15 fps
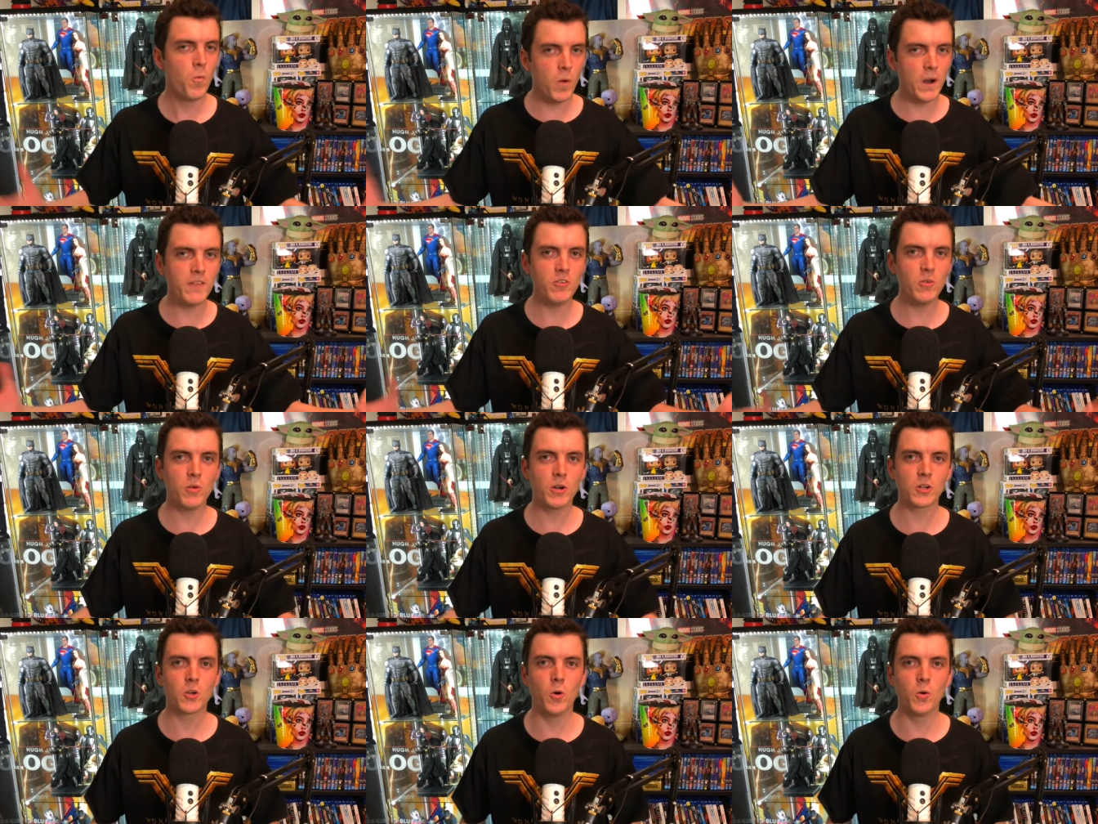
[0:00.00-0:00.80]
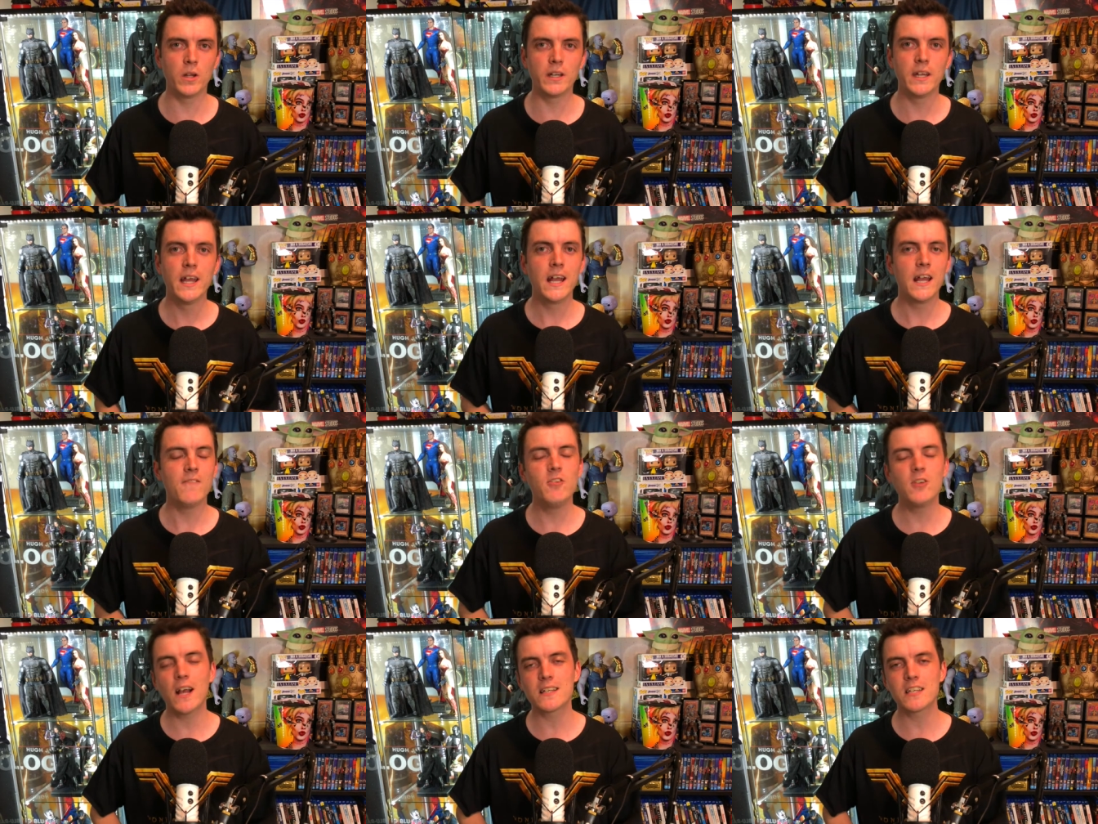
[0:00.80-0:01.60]
whatever you want to call it. If
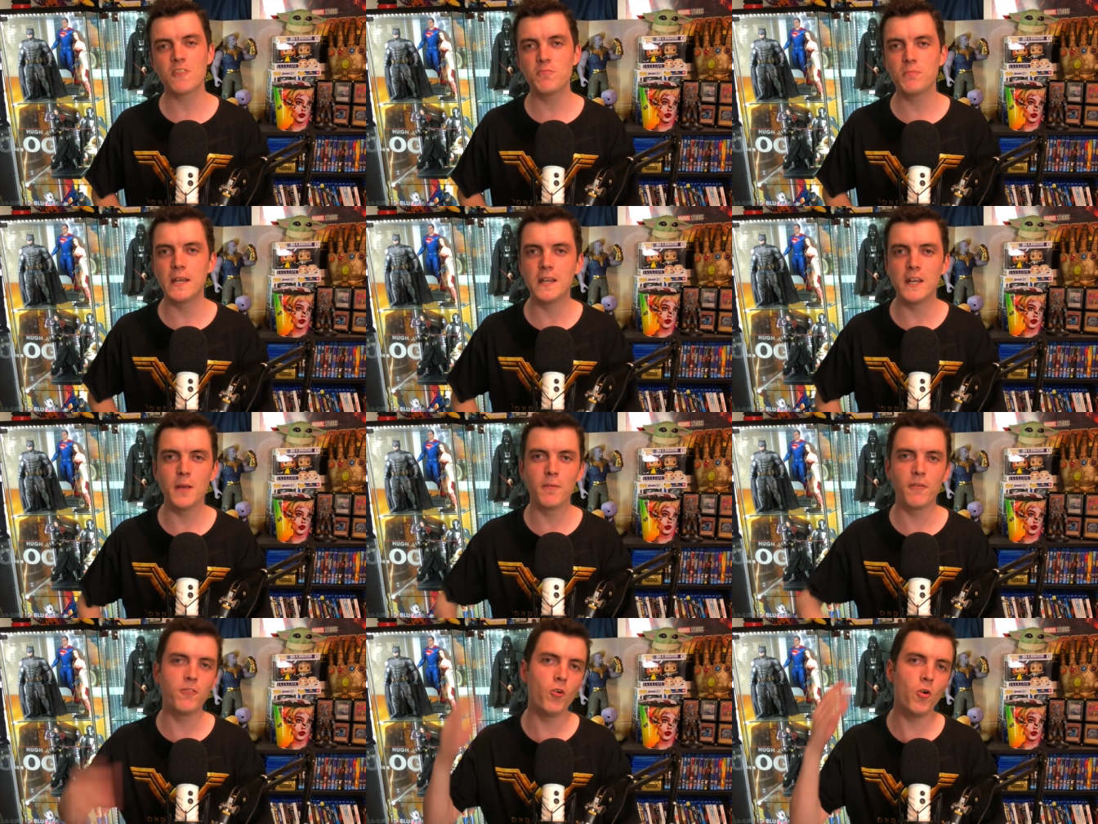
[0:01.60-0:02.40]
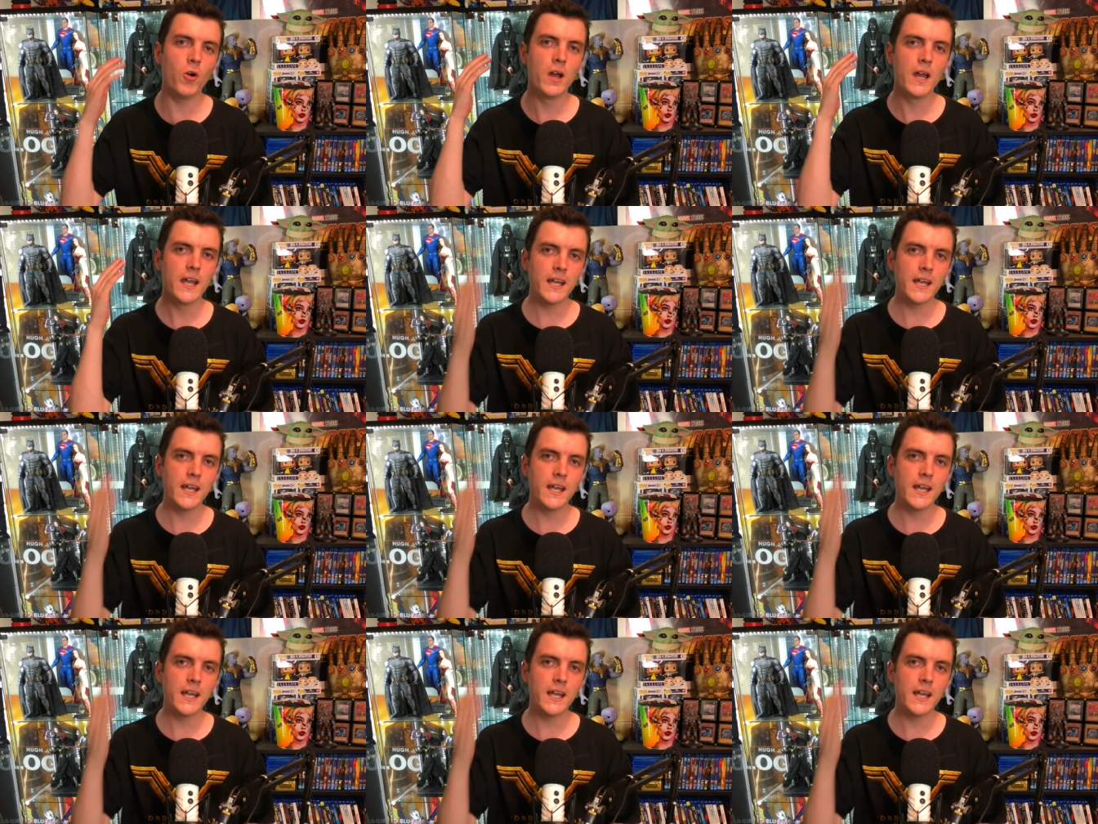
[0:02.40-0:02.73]
you guys haven't been here before,